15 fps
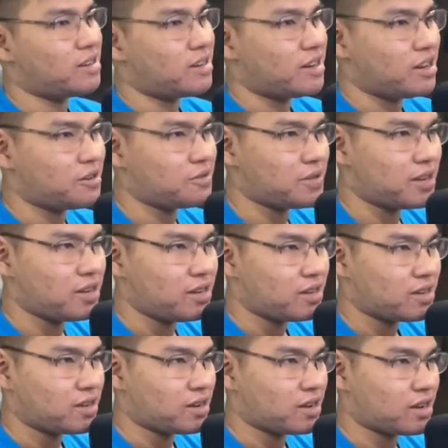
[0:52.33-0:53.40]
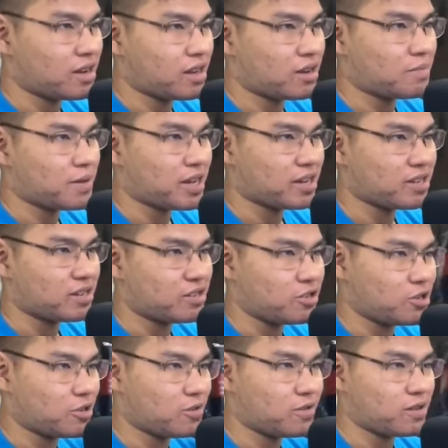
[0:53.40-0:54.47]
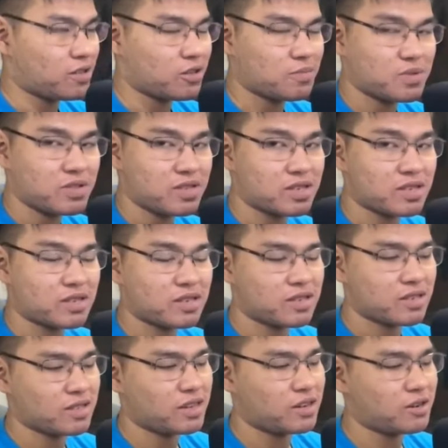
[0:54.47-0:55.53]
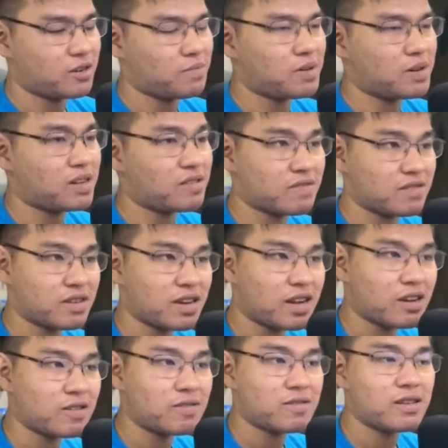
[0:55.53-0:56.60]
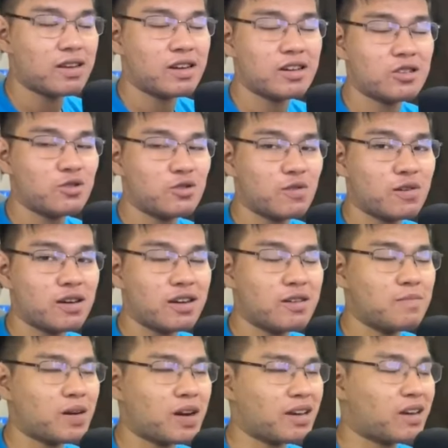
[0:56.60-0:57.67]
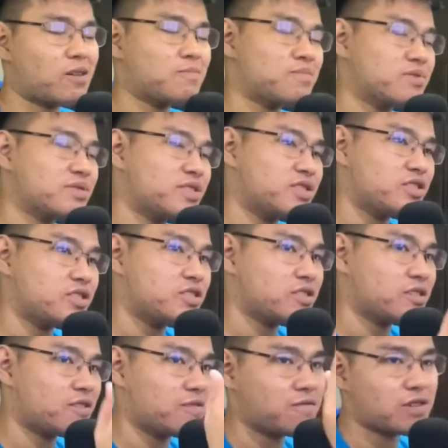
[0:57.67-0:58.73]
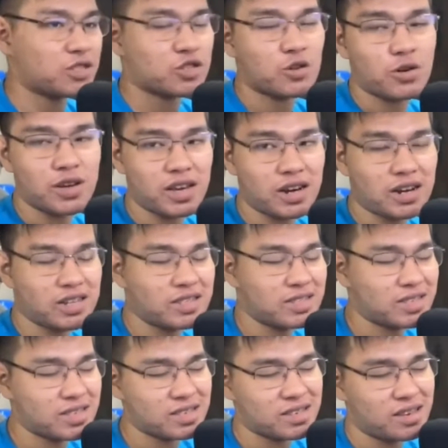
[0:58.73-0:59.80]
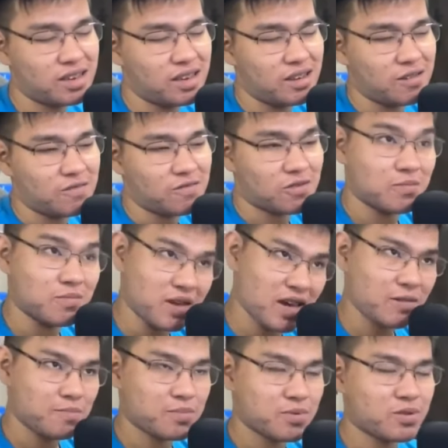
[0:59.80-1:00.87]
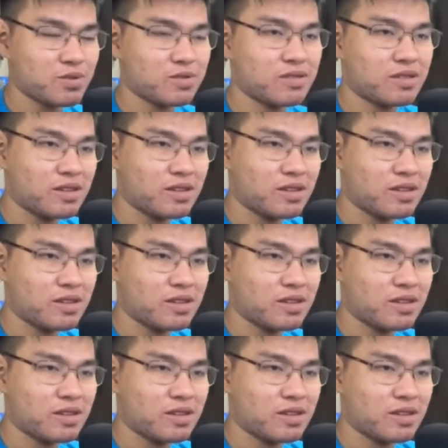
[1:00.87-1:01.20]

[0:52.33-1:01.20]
Anyway, I got a package, so I'll open this later. But for now, enjoy my compilations of uh, toy hunts from April,